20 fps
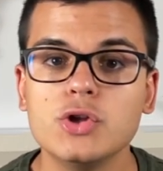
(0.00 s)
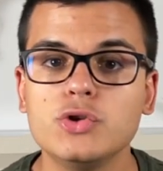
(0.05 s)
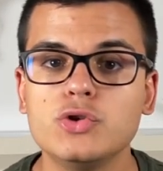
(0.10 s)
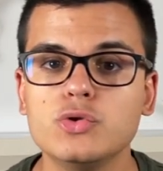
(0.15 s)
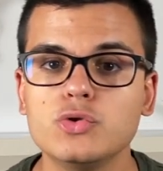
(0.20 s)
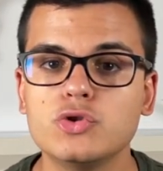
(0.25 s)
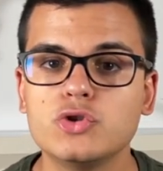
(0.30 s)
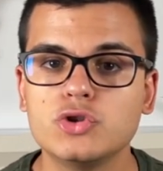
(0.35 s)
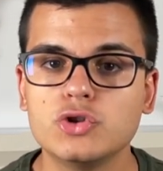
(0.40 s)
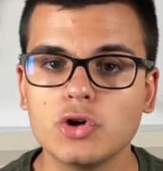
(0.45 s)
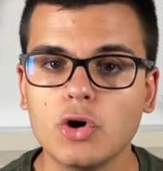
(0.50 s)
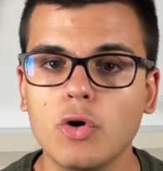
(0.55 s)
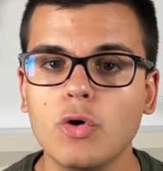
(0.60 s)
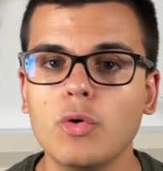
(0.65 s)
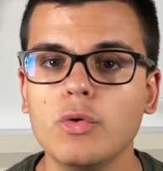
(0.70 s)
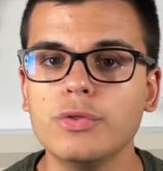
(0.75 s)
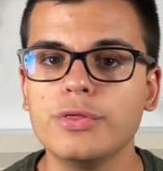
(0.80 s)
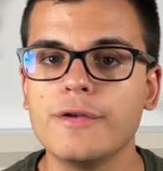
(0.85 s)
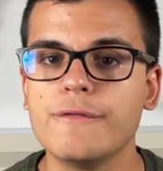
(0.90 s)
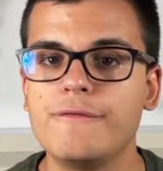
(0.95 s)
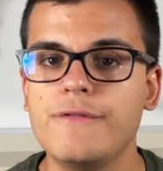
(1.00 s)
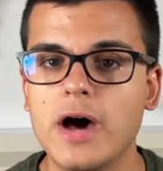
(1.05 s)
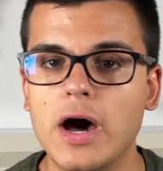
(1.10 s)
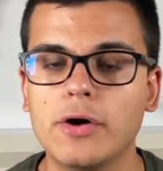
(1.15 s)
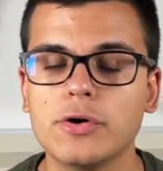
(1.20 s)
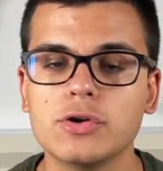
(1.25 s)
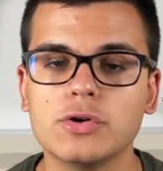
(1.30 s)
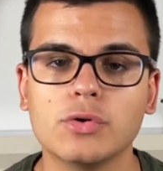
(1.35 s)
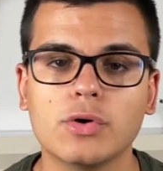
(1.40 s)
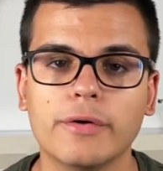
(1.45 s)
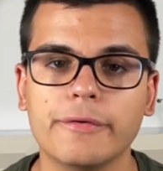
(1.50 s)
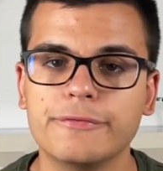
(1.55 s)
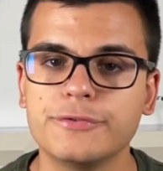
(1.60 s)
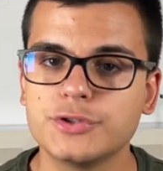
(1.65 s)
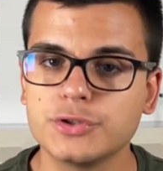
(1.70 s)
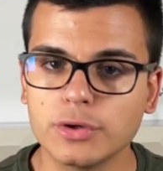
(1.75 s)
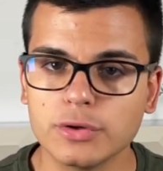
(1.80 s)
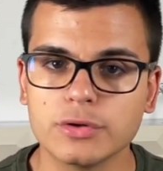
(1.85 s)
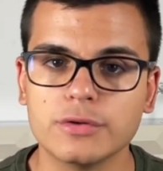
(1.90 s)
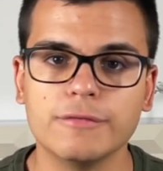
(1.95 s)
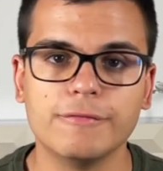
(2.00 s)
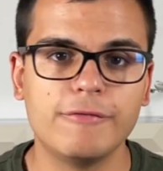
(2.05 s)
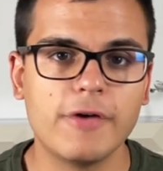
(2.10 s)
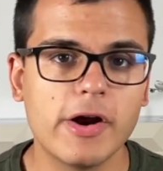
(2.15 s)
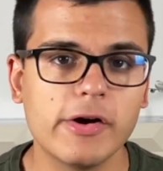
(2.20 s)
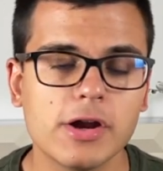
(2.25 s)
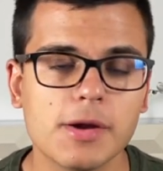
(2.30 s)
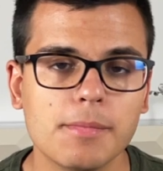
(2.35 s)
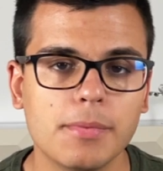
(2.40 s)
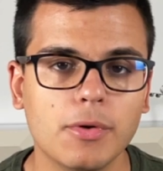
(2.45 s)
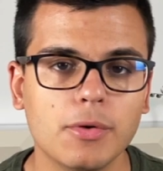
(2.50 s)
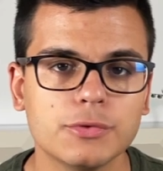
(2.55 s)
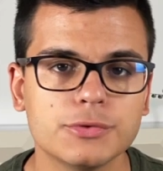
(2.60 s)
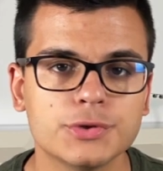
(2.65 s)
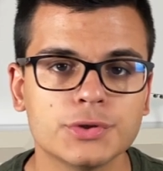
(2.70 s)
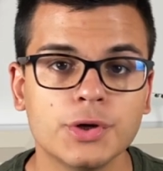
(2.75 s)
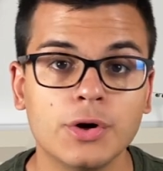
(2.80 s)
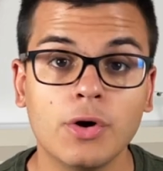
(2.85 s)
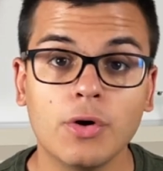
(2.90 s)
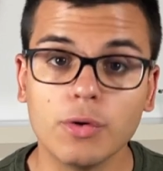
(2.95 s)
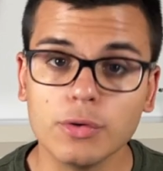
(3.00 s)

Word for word: to show the value of certain variables